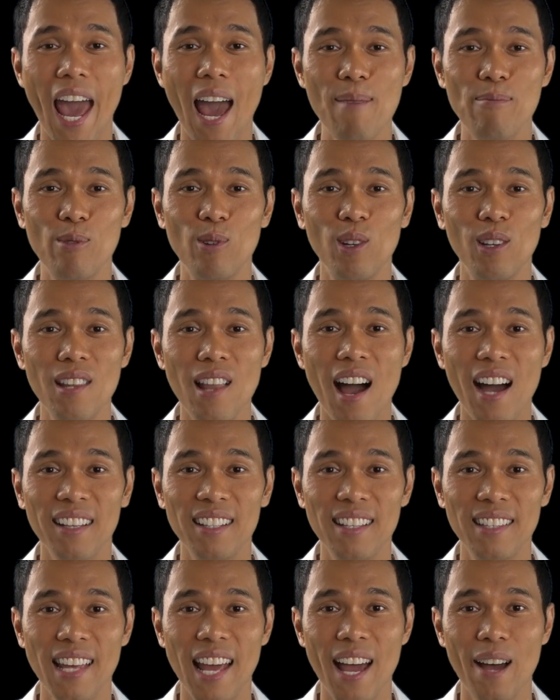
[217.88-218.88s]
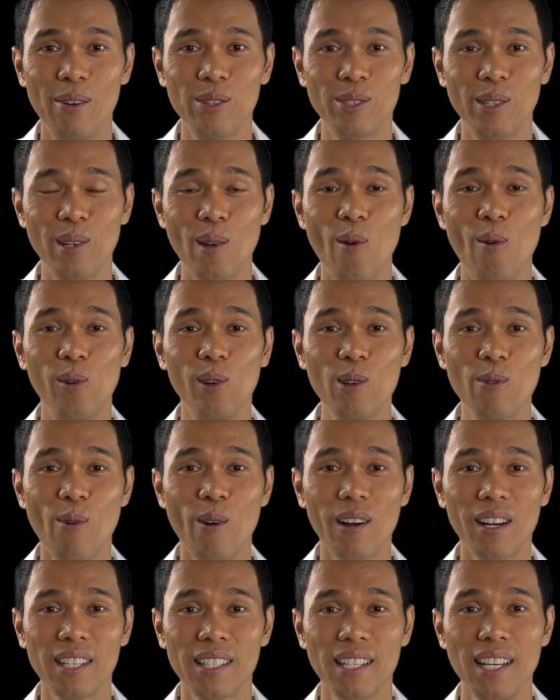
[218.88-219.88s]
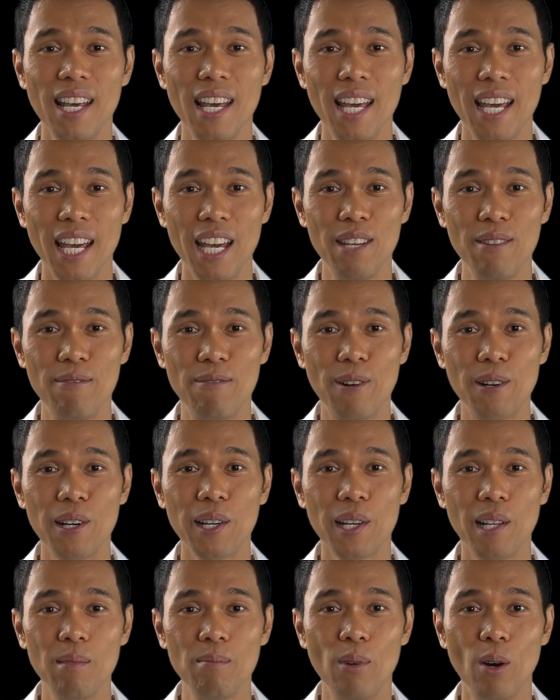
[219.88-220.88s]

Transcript: Apple locked it down so it only works in vertical